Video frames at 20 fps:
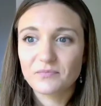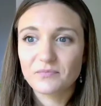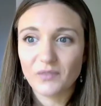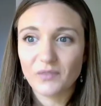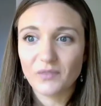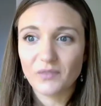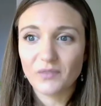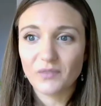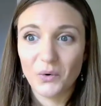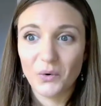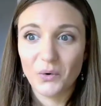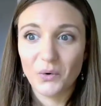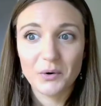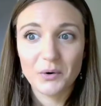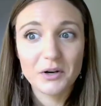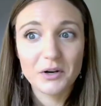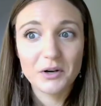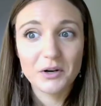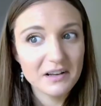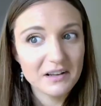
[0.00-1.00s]

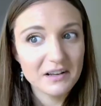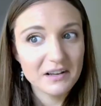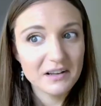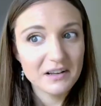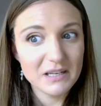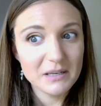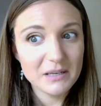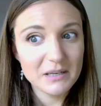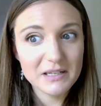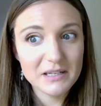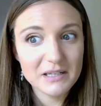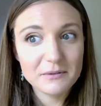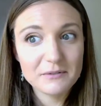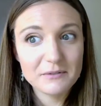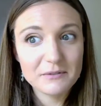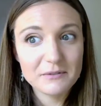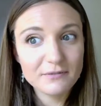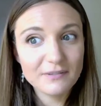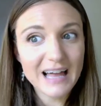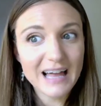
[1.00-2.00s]
Or many
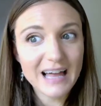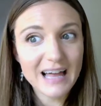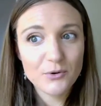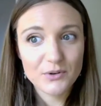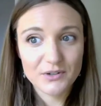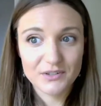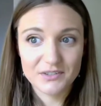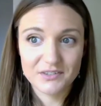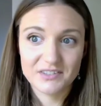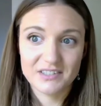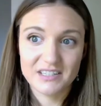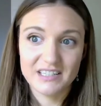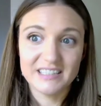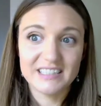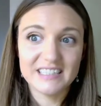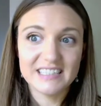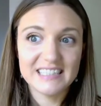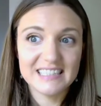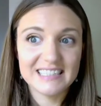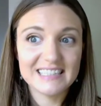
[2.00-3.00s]
flowers and
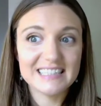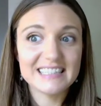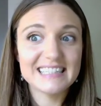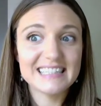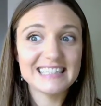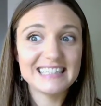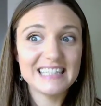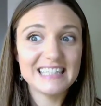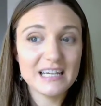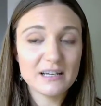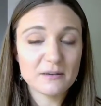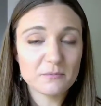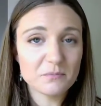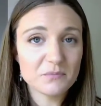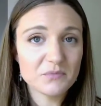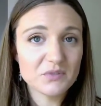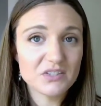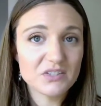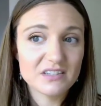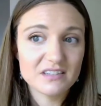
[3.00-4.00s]
condensed
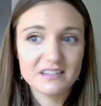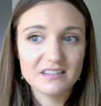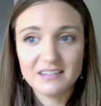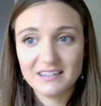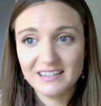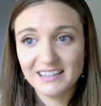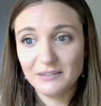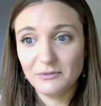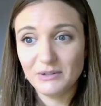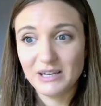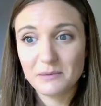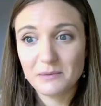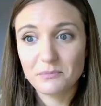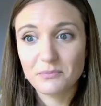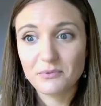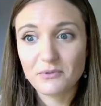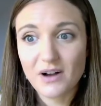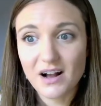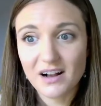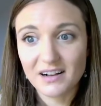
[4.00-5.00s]
stems, we get
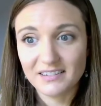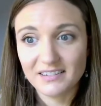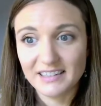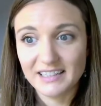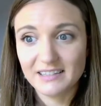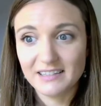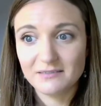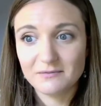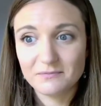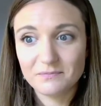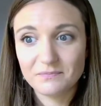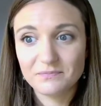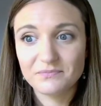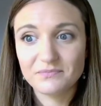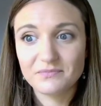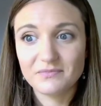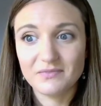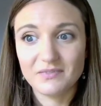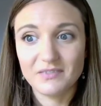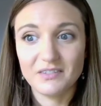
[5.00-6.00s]
broccoli,
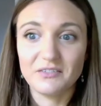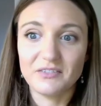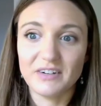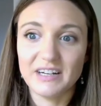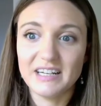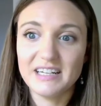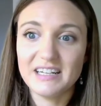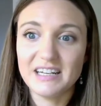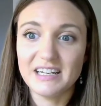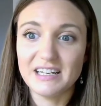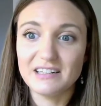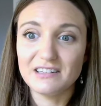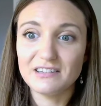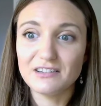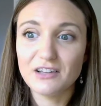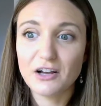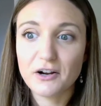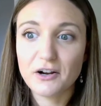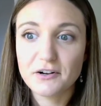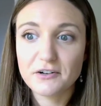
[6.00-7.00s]
right?
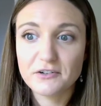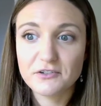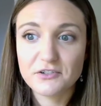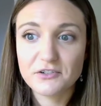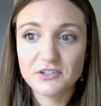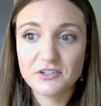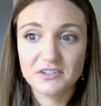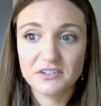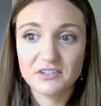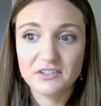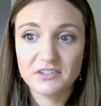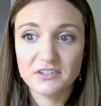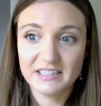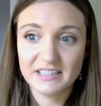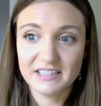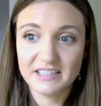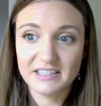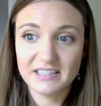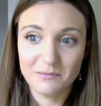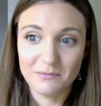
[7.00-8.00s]
Enlarged
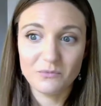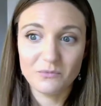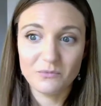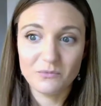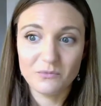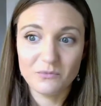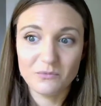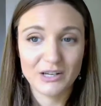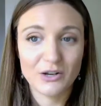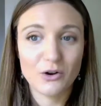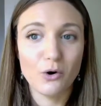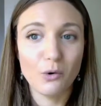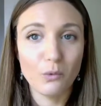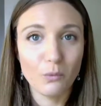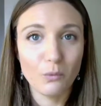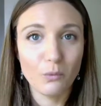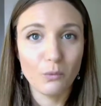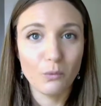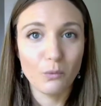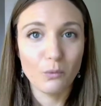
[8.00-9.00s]
stem, we get
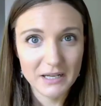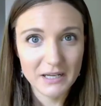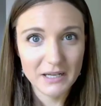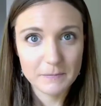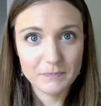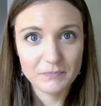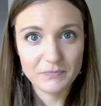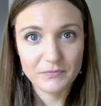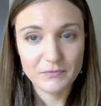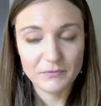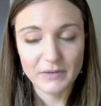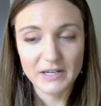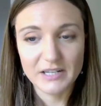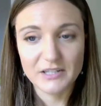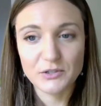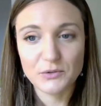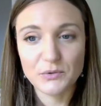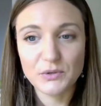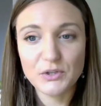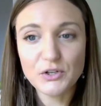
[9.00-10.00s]
kohlrabi, right?
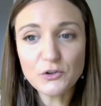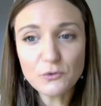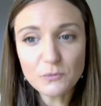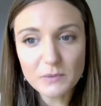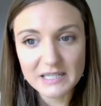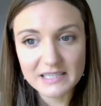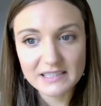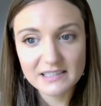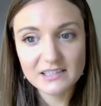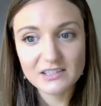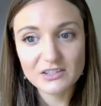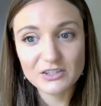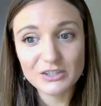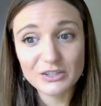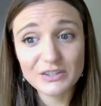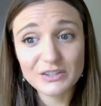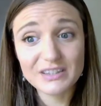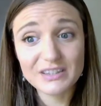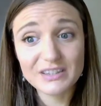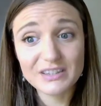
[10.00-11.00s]
So humans
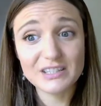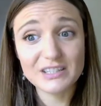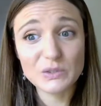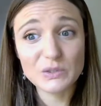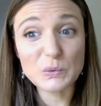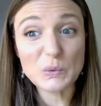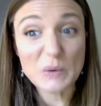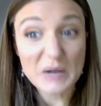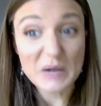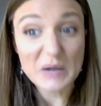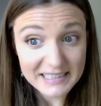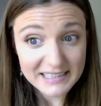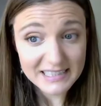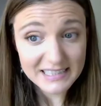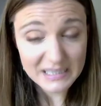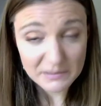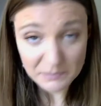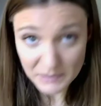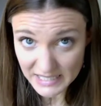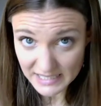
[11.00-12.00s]
took this one
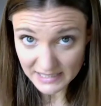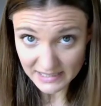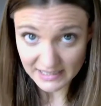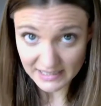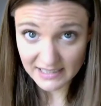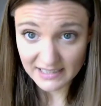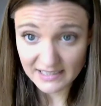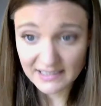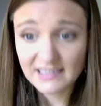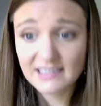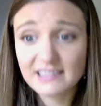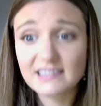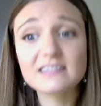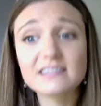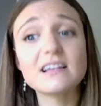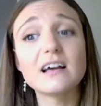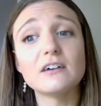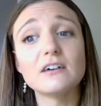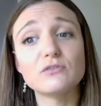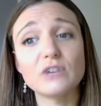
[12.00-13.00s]
species
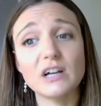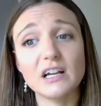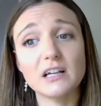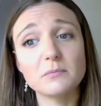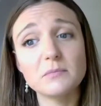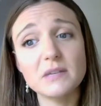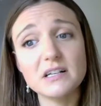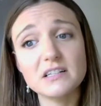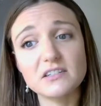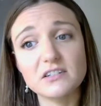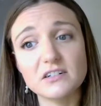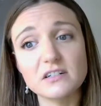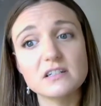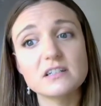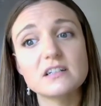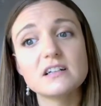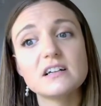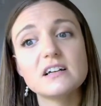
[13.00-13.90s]
of wild mustard